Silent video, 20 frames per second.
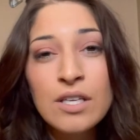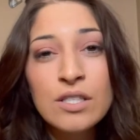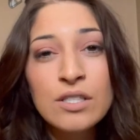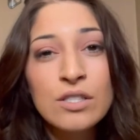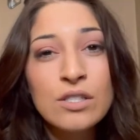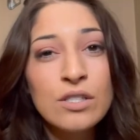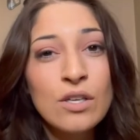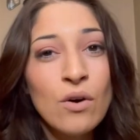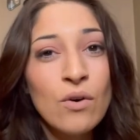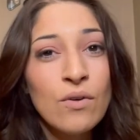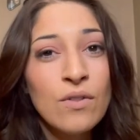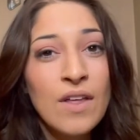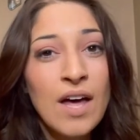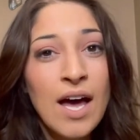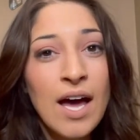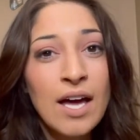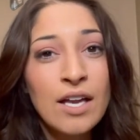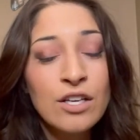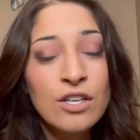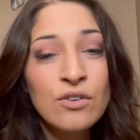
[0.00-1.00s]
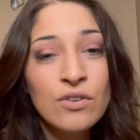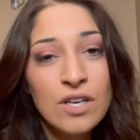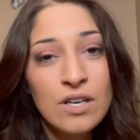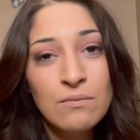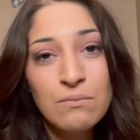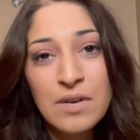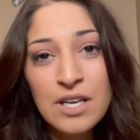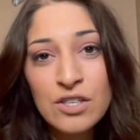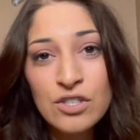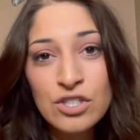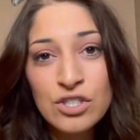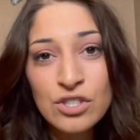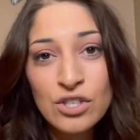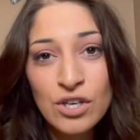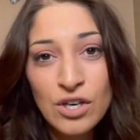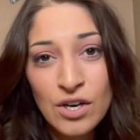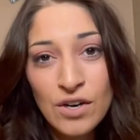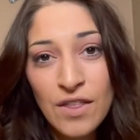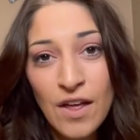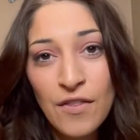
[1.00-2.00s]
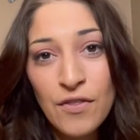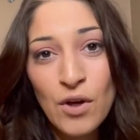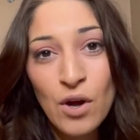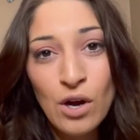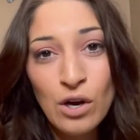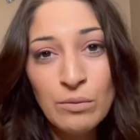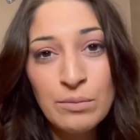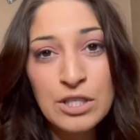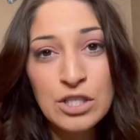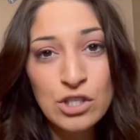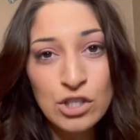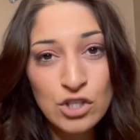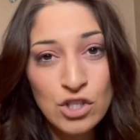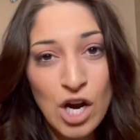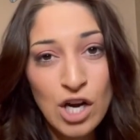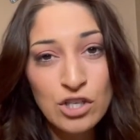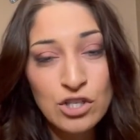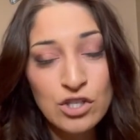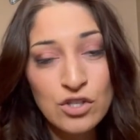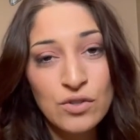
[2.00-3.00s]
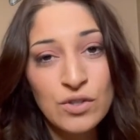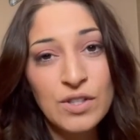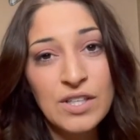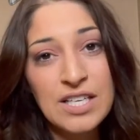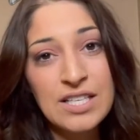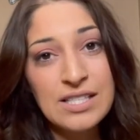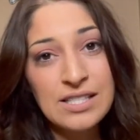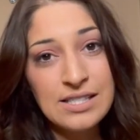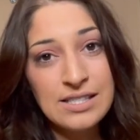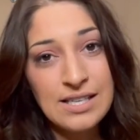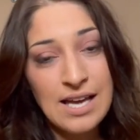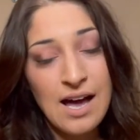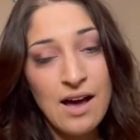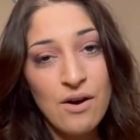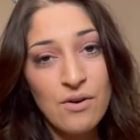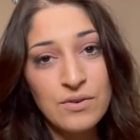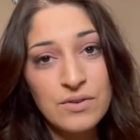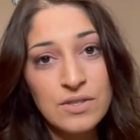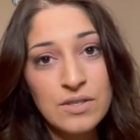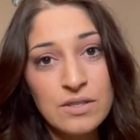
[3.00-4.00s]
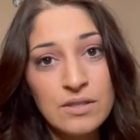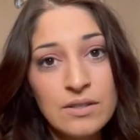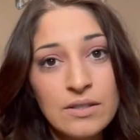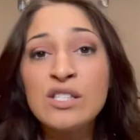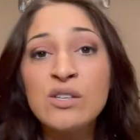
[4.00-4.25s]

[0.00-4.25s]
so that you can make sure that the home is structurally sound.